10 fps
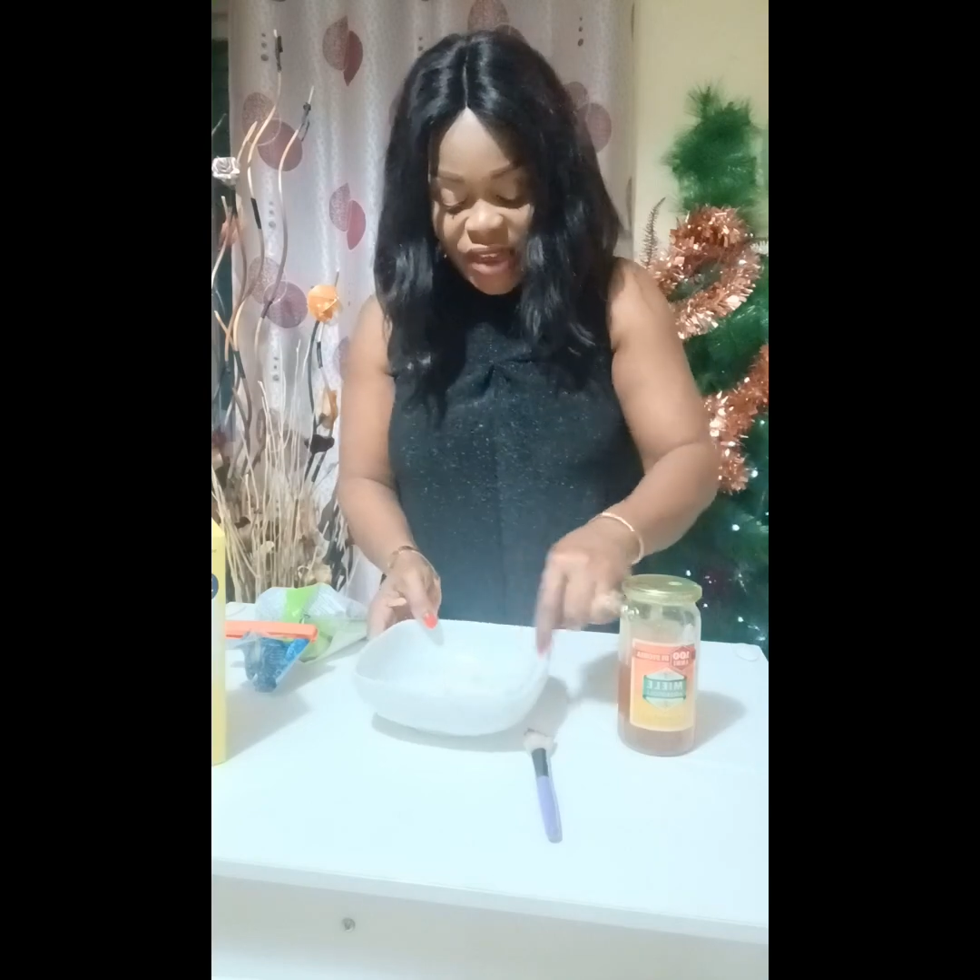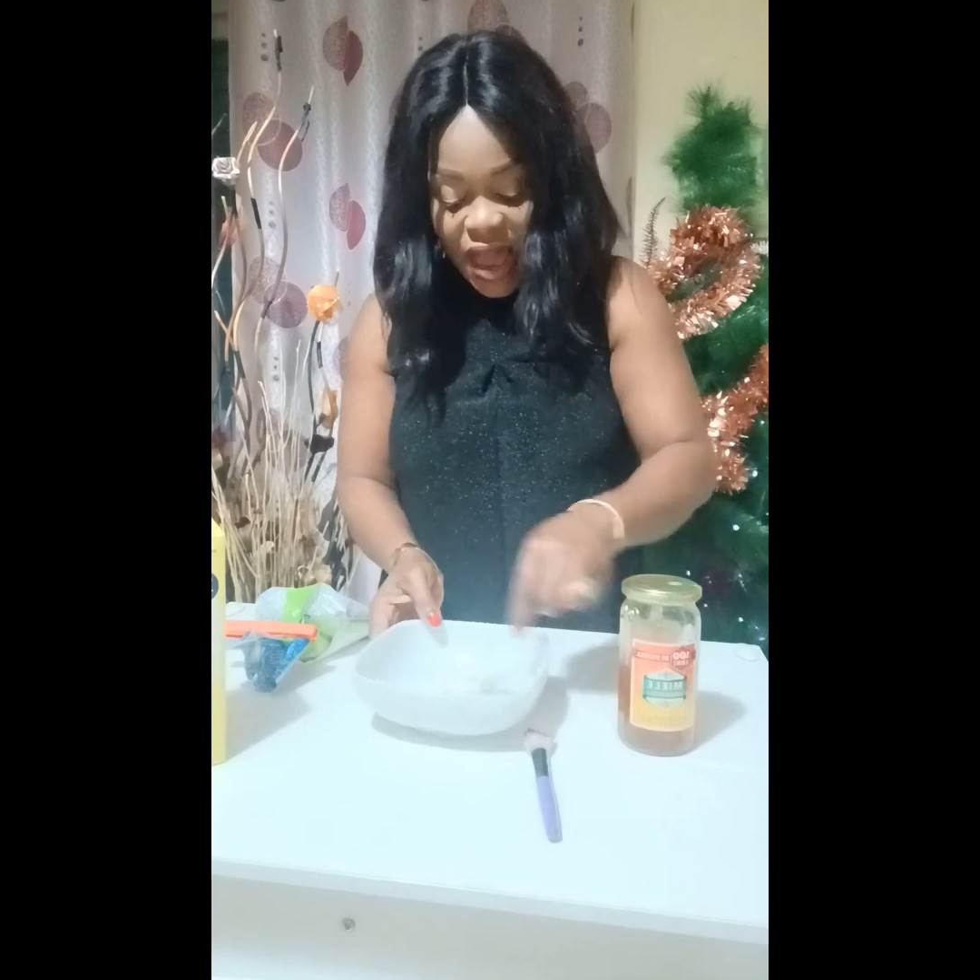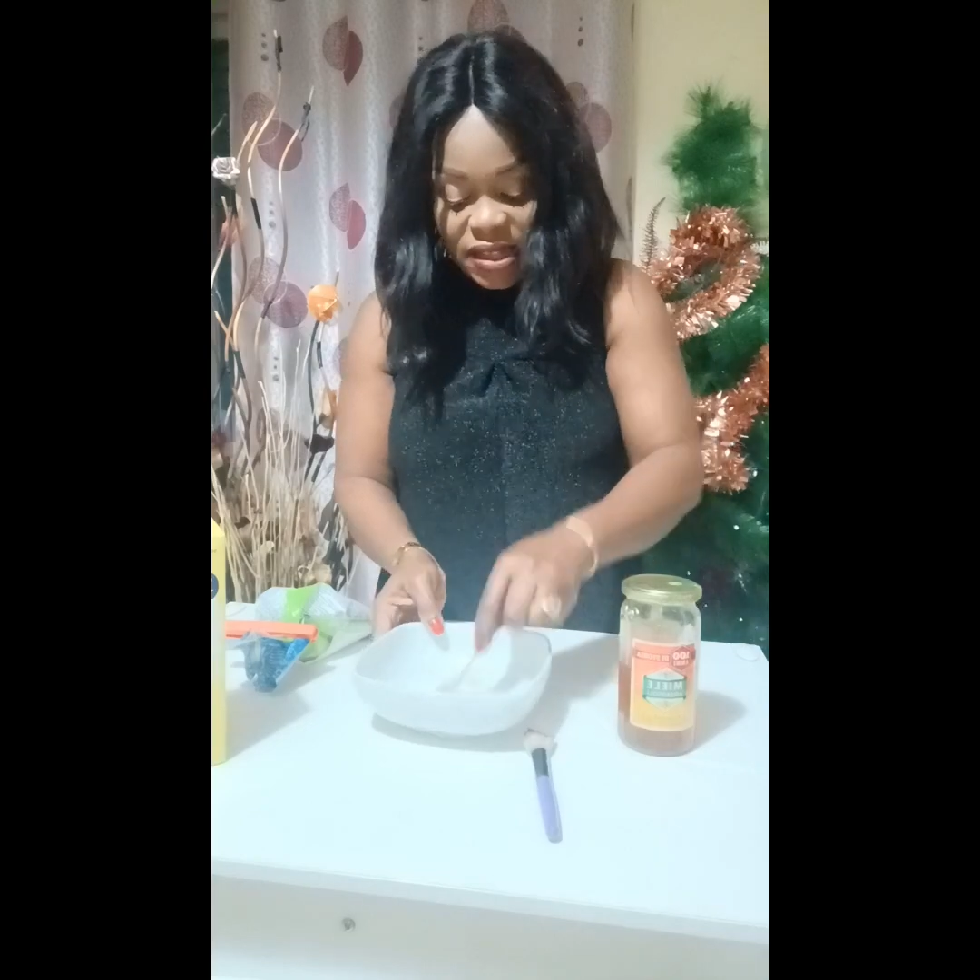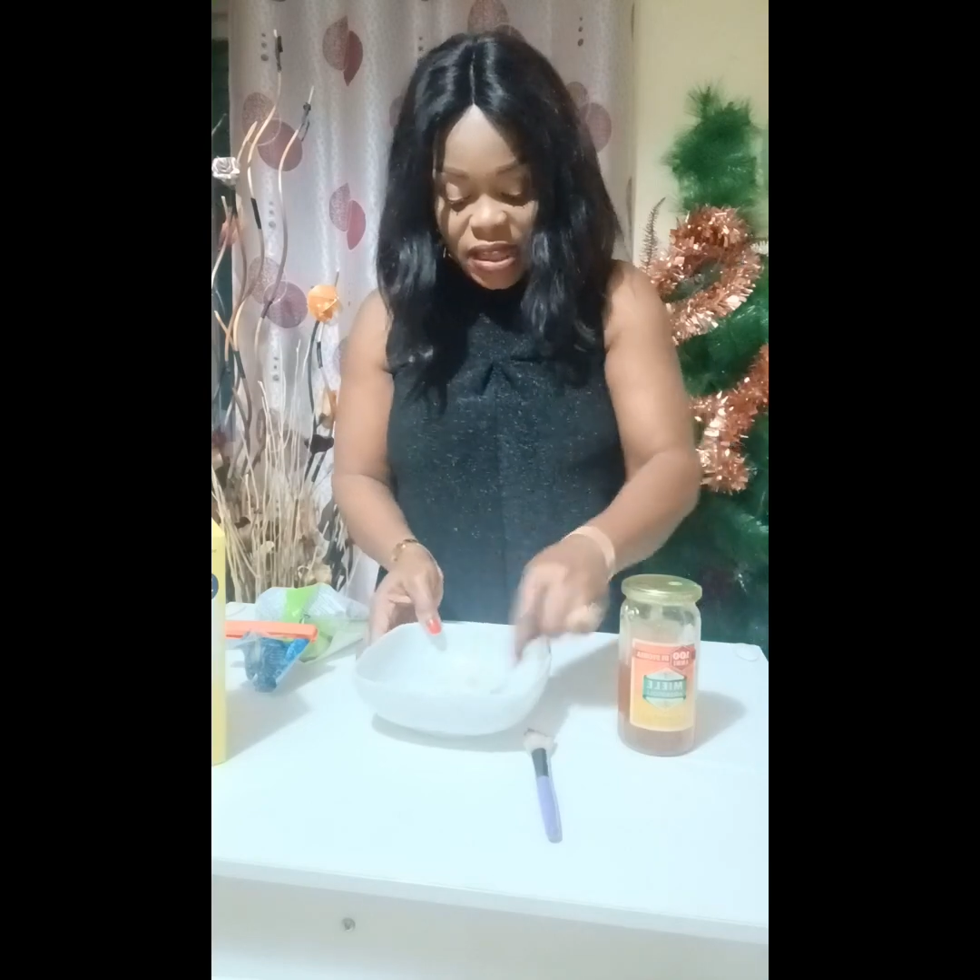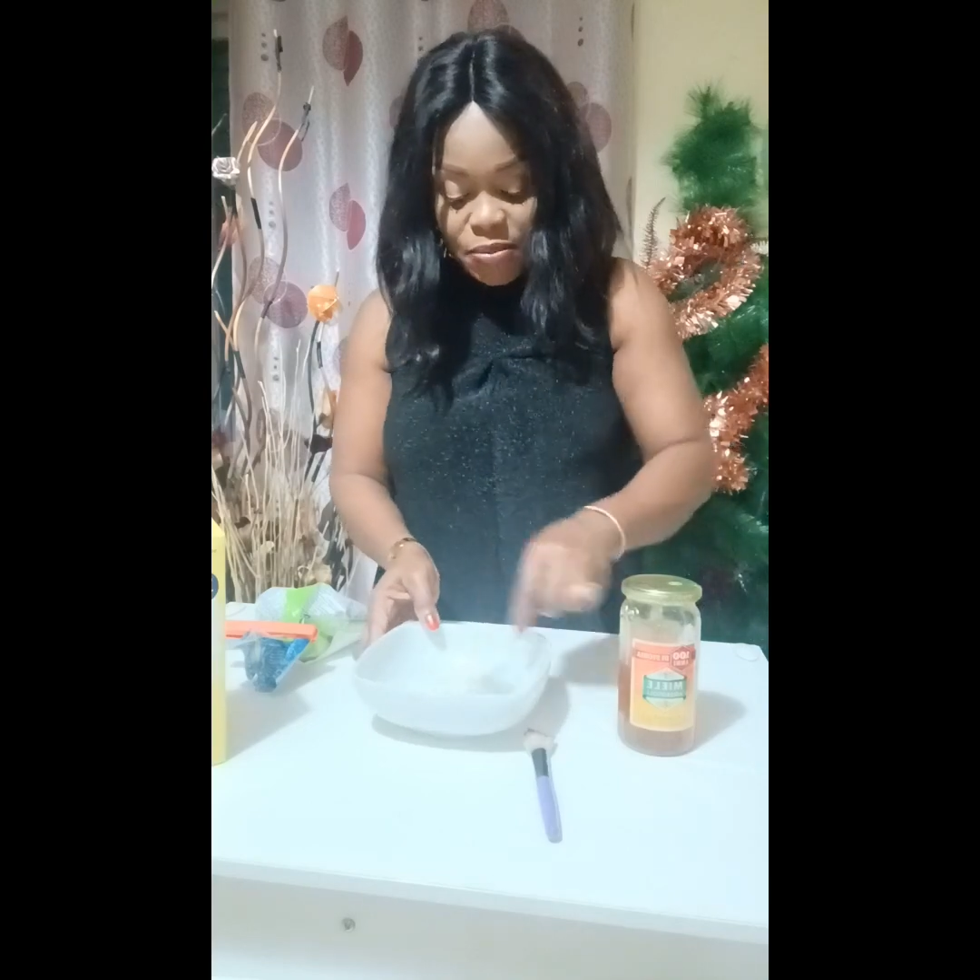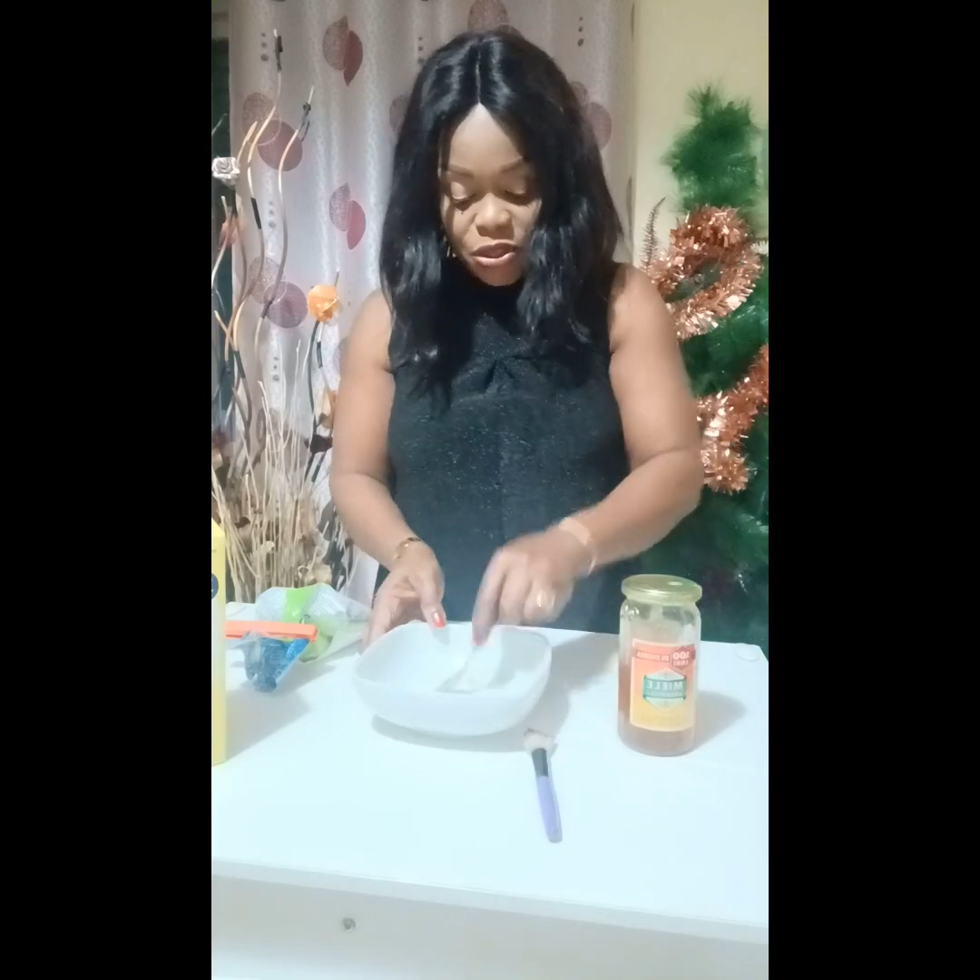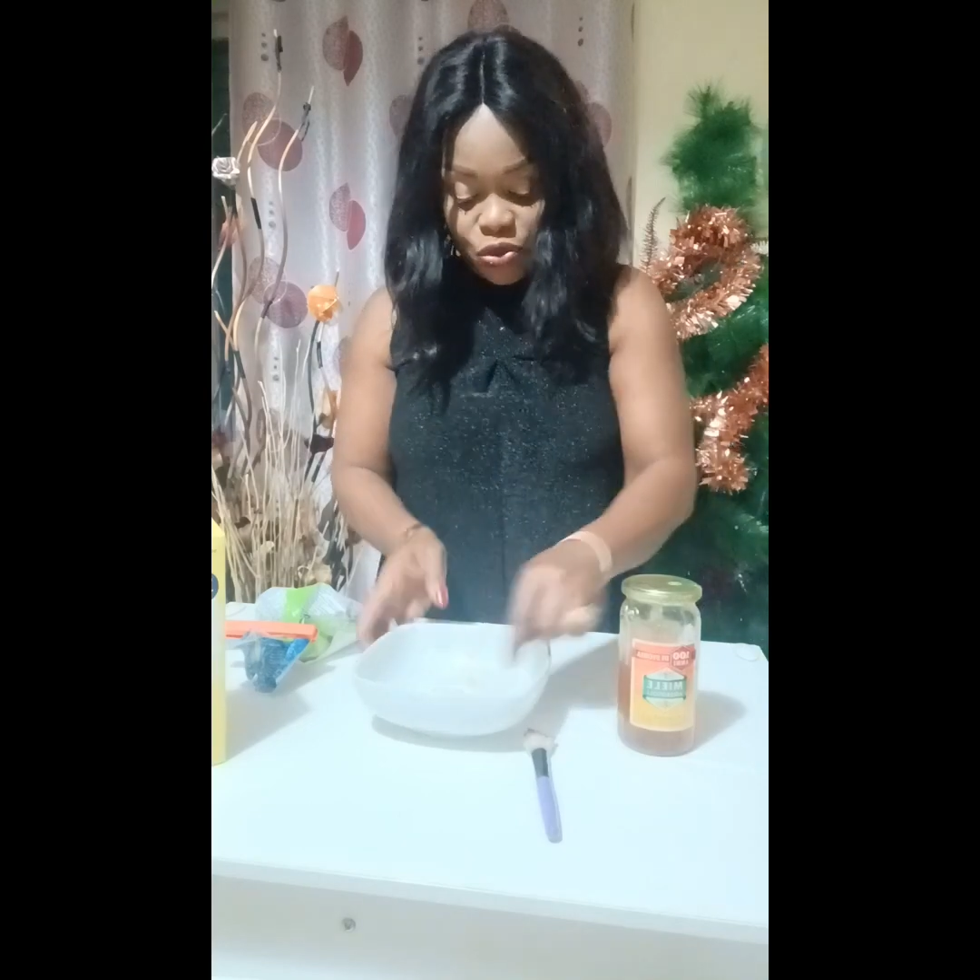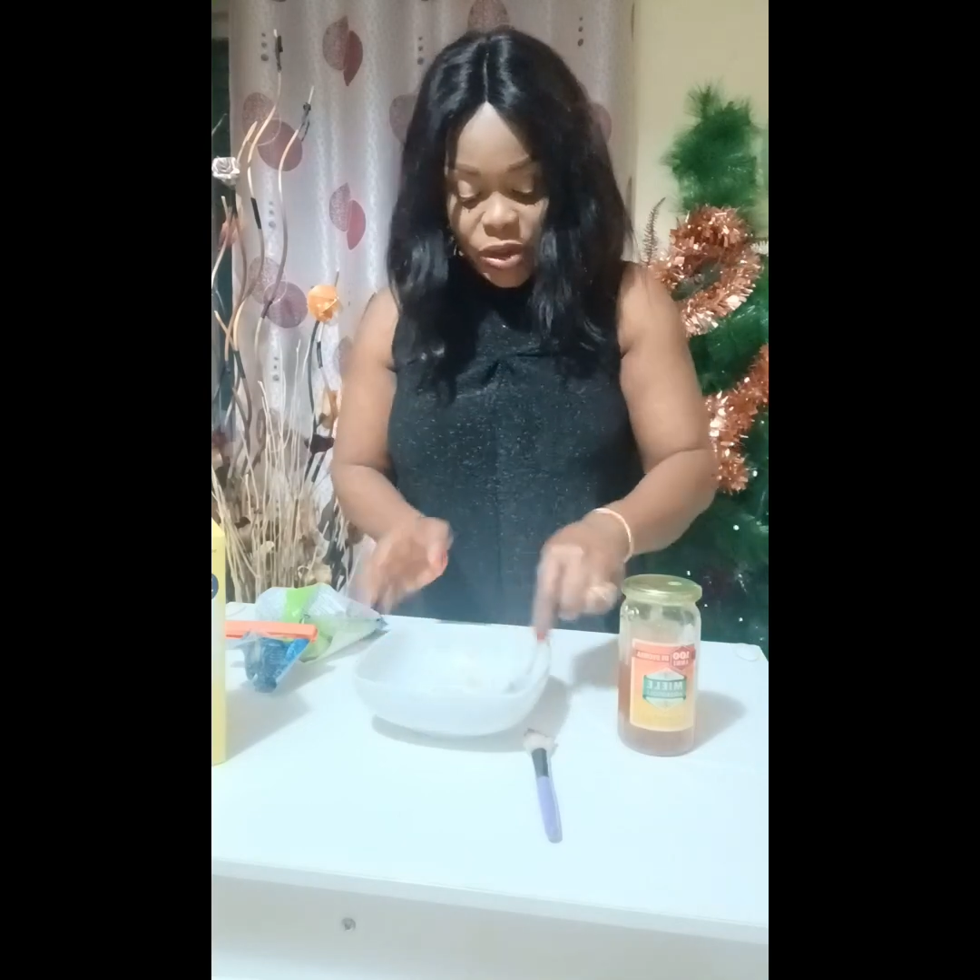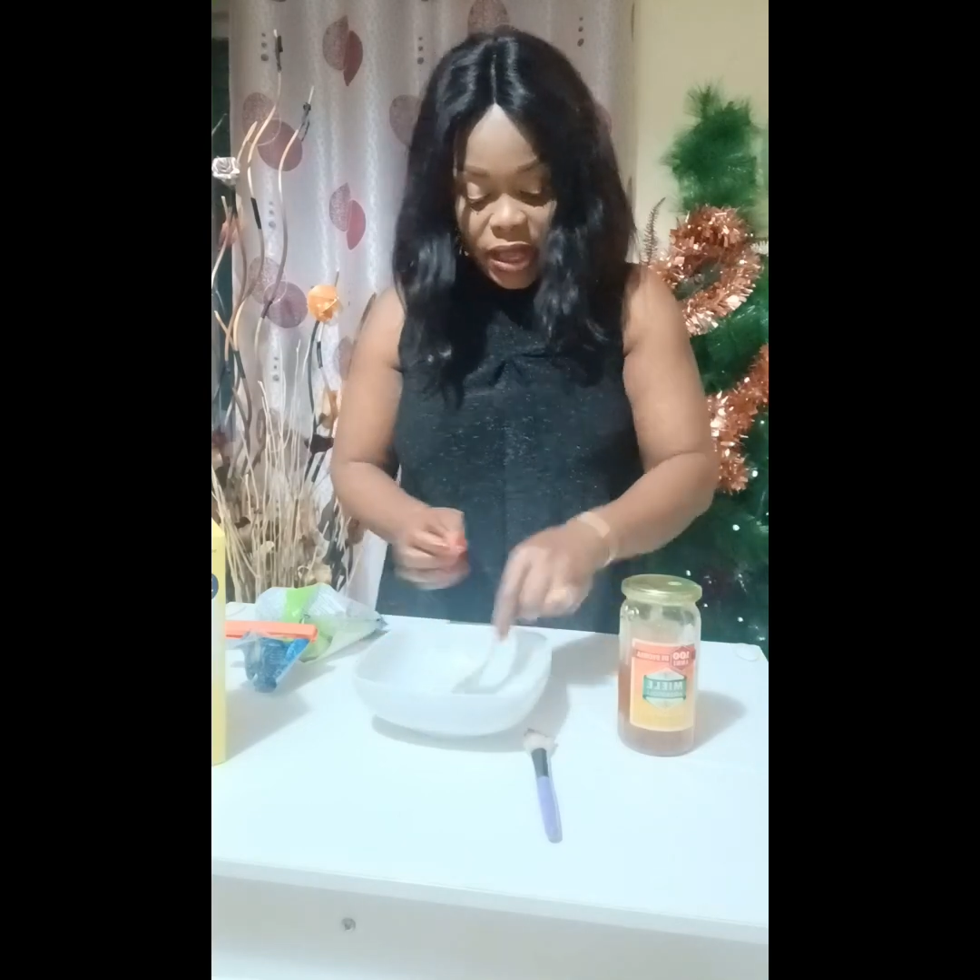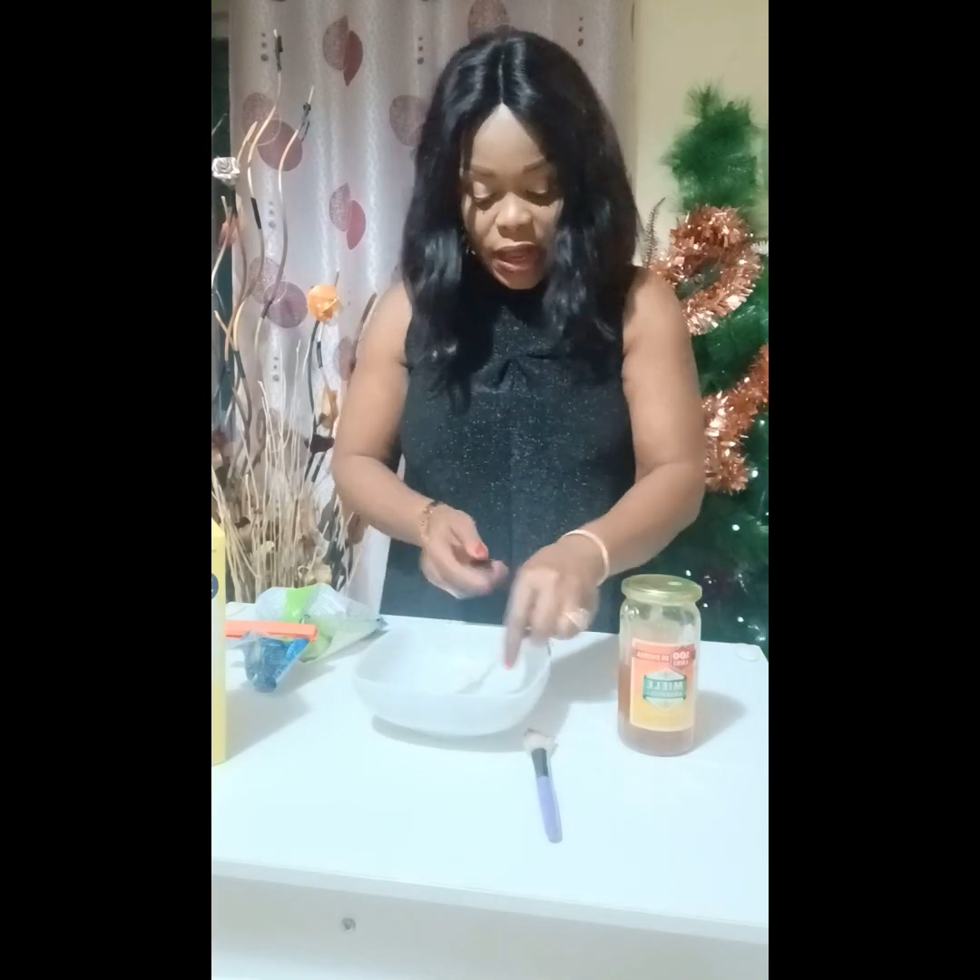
your face